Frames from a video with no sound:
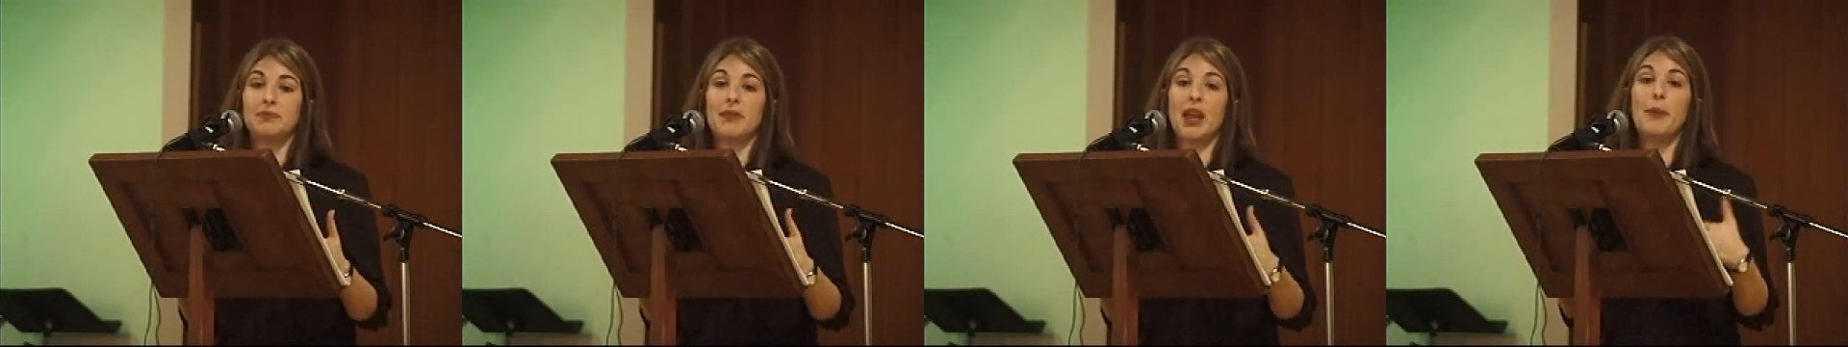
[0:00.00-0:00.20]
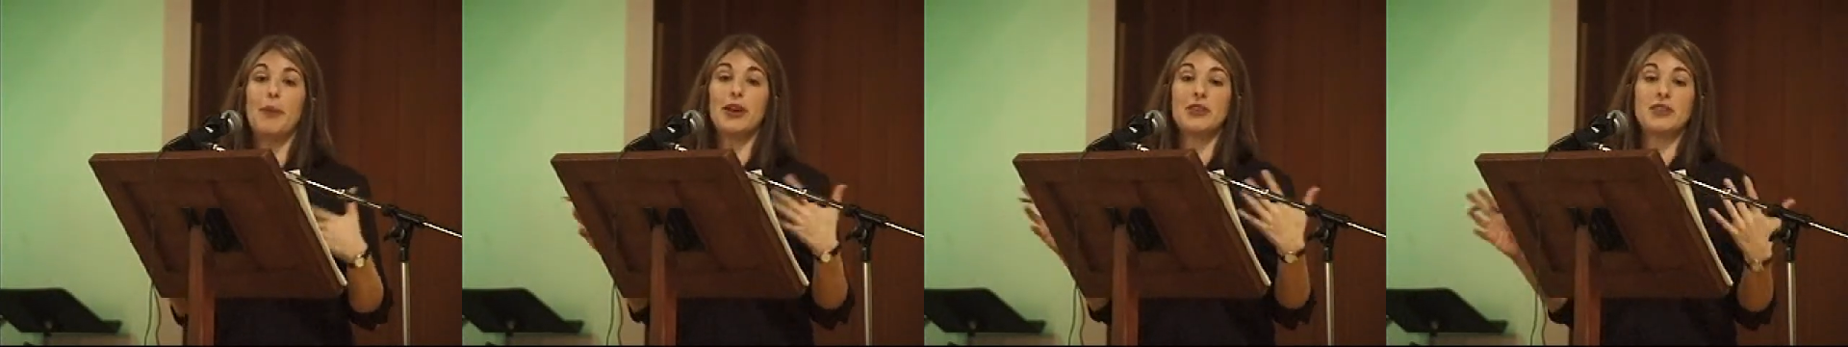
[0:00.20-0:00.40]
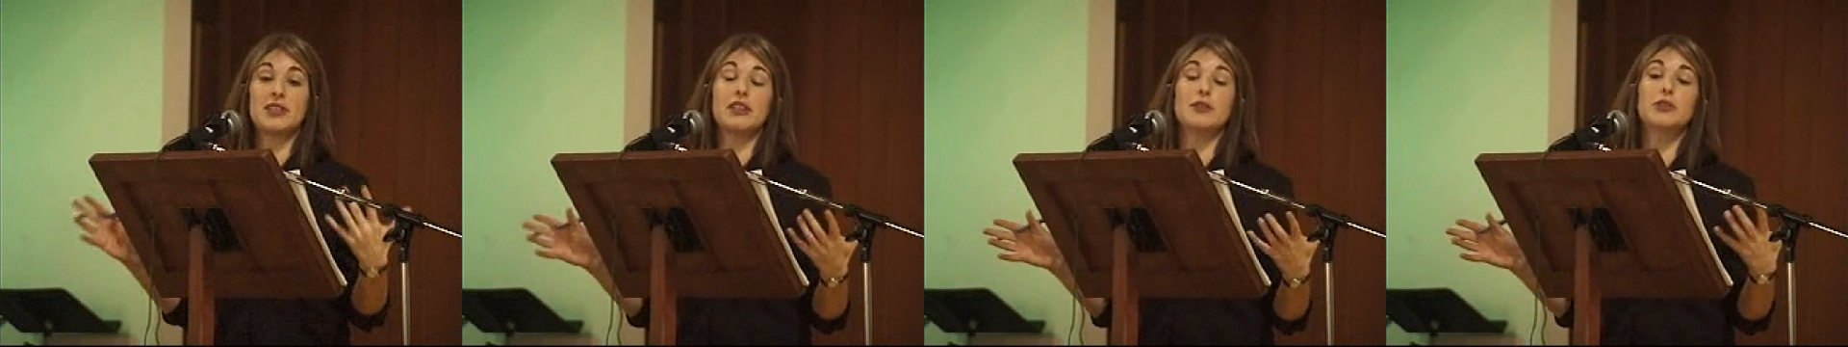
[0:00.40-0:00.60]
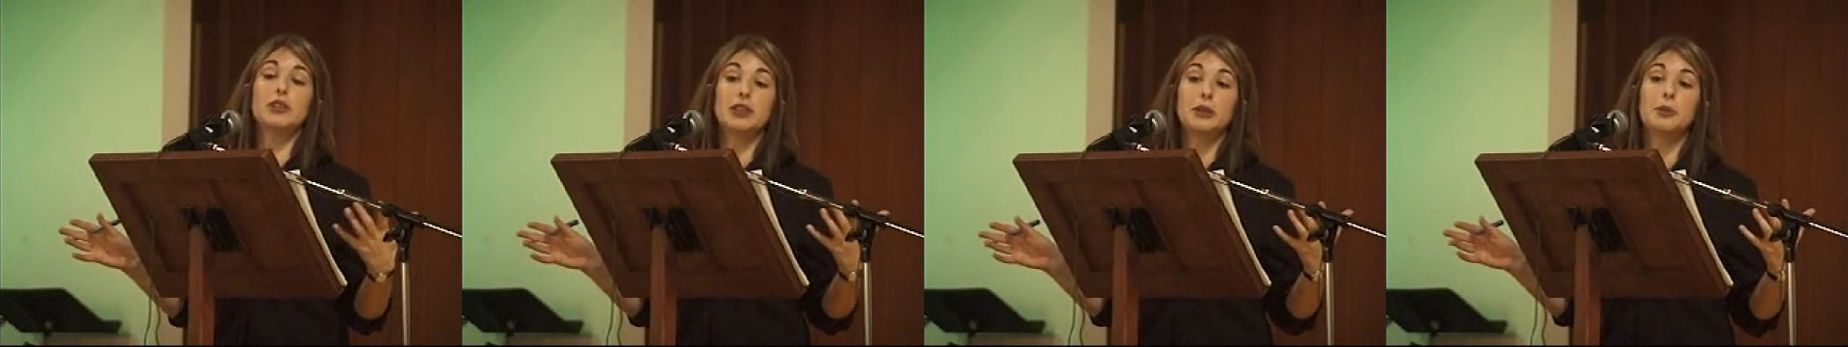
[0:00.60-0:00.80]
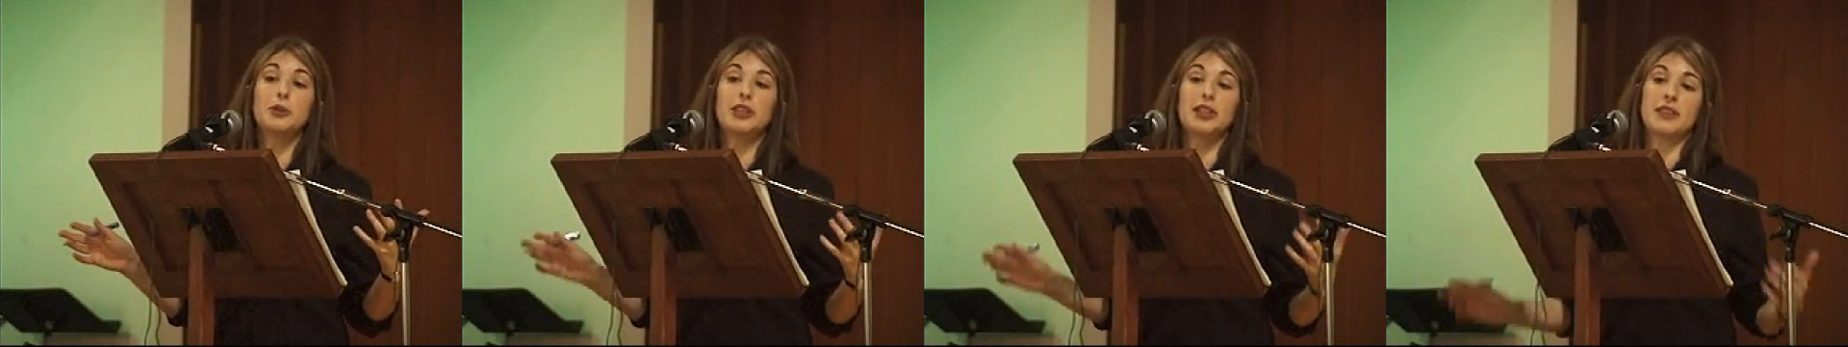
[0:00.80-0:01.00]
about civil
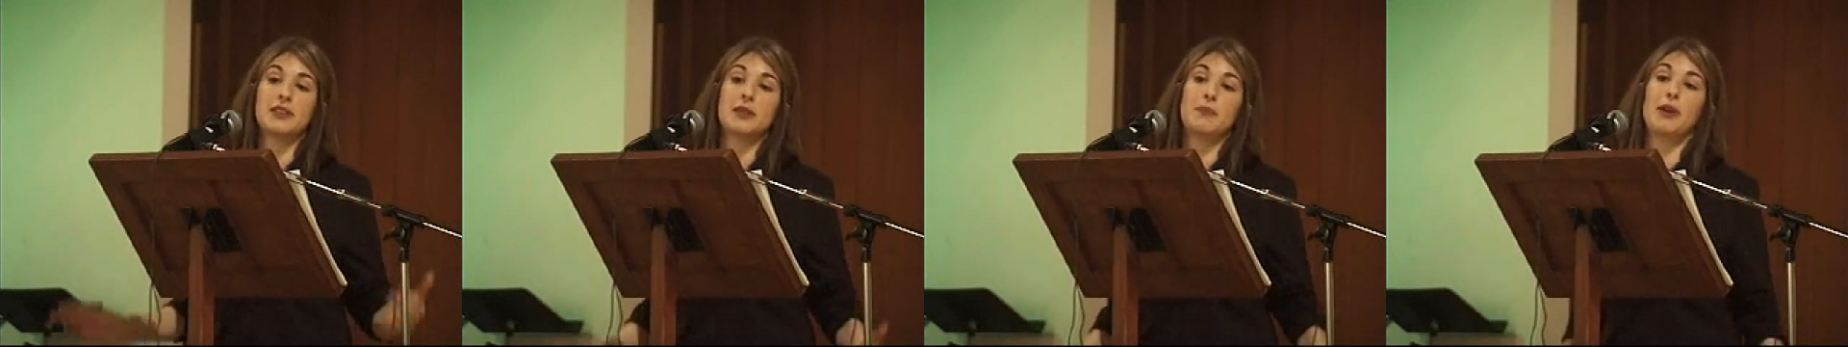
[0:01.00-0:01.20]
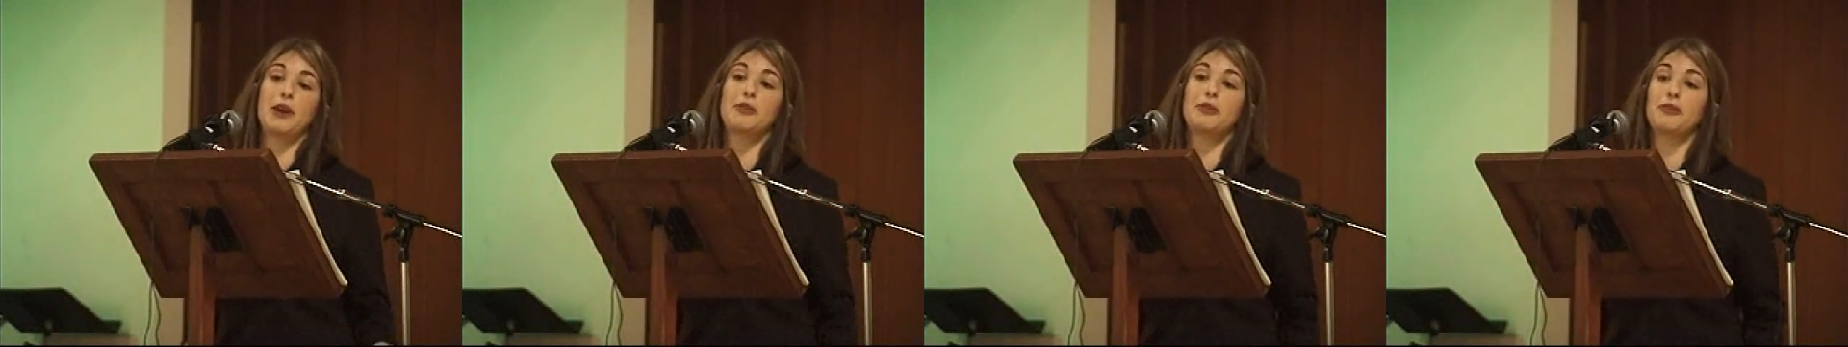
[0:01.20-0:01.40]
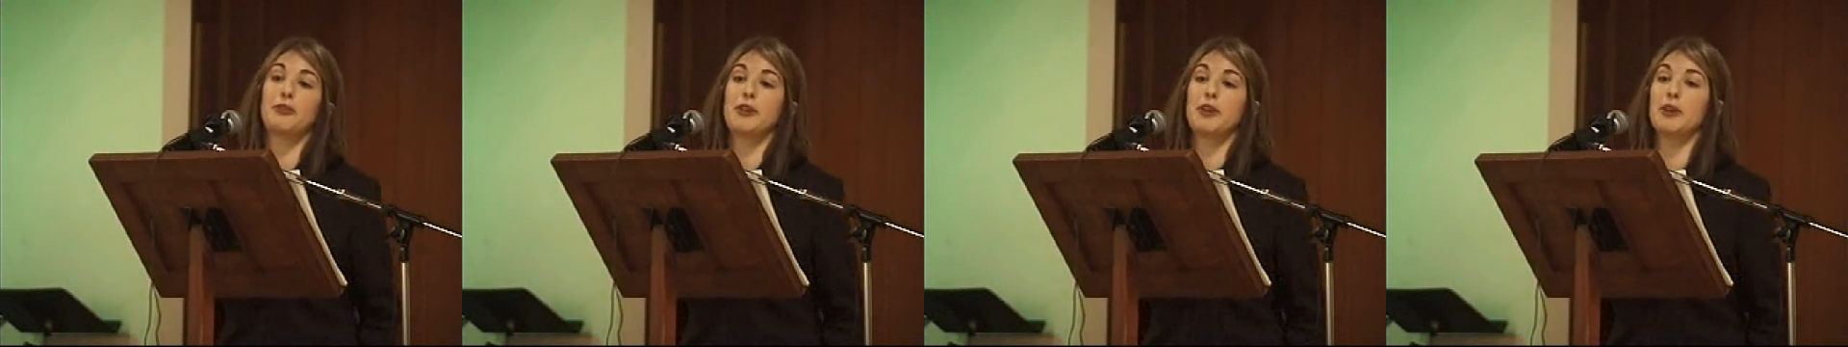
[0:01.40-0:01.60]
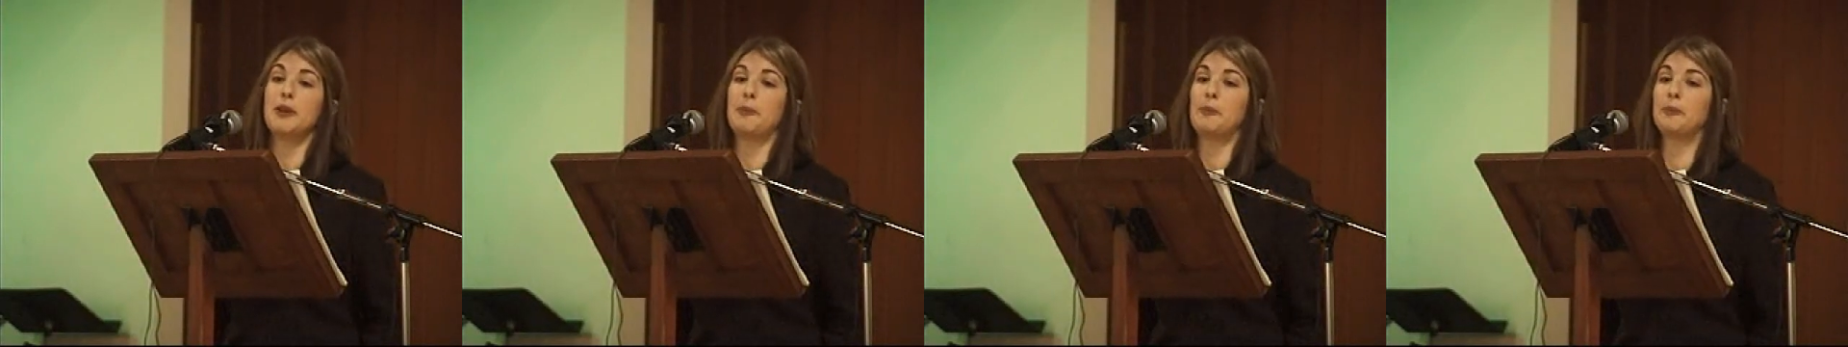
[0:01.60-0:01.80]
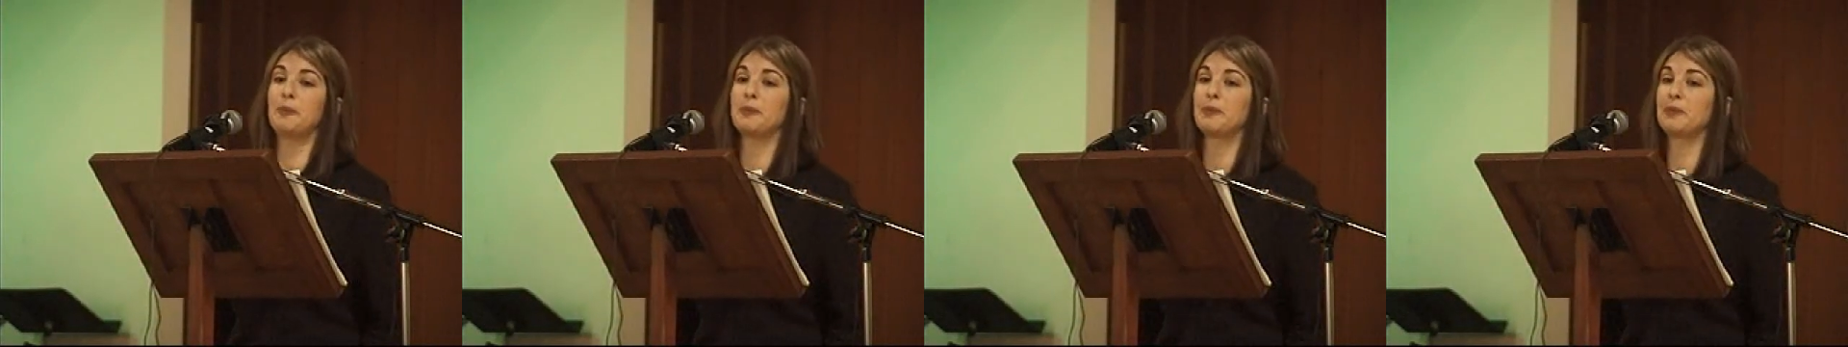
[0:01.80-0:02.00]
liberties, about
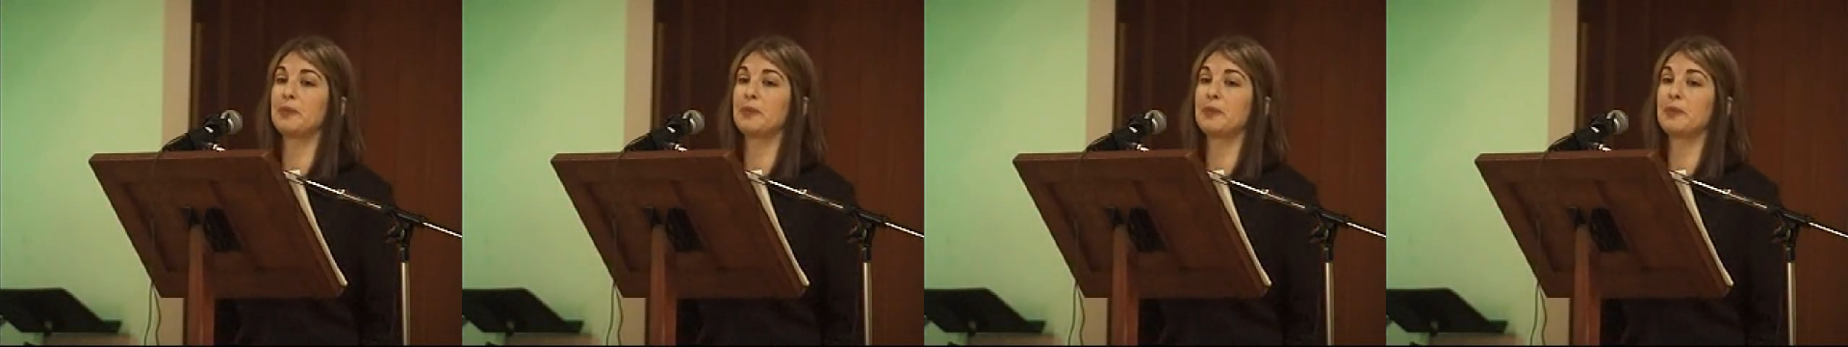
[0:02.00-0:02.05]
freedom.